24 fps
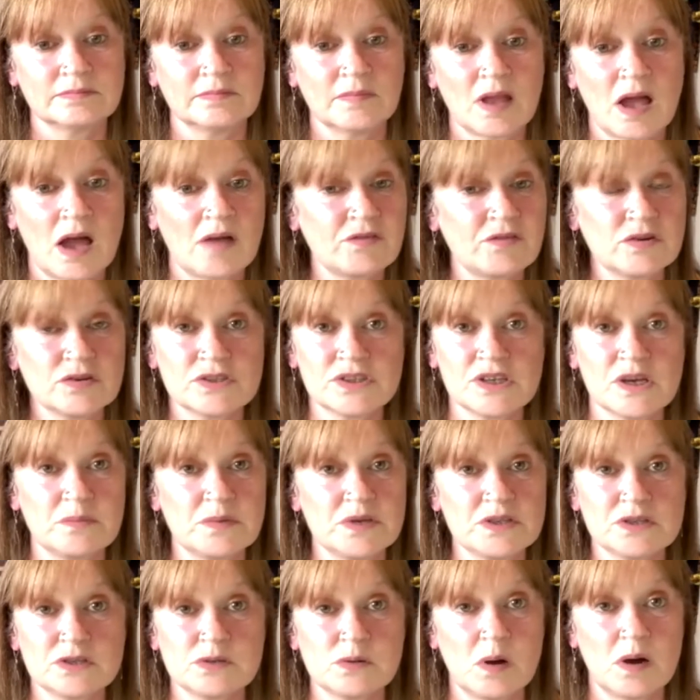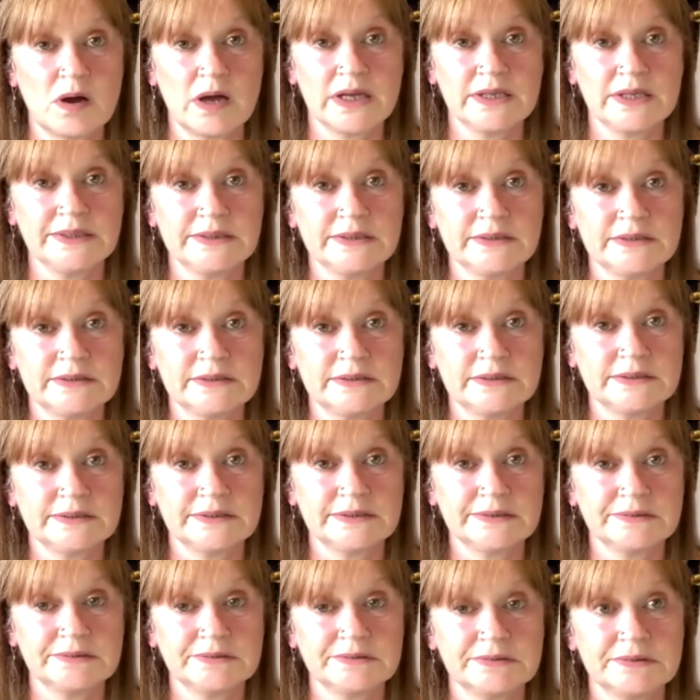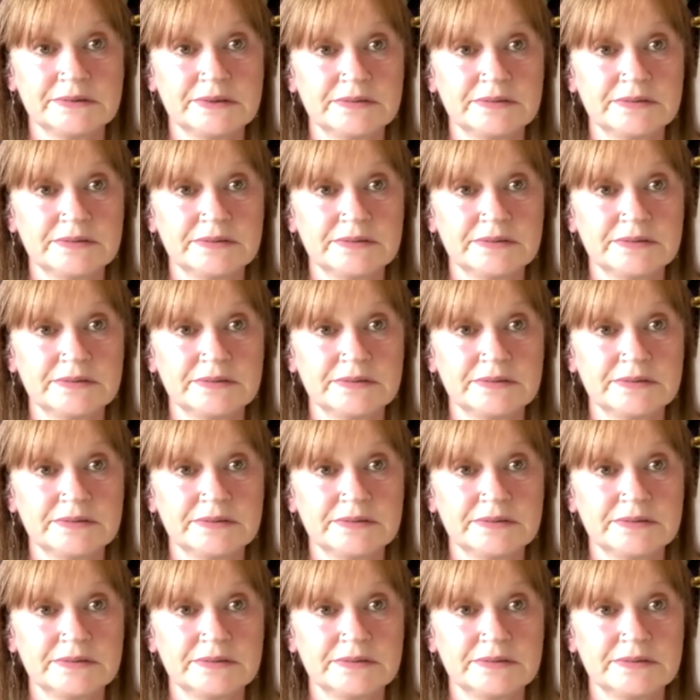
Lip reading: I've got so much twine of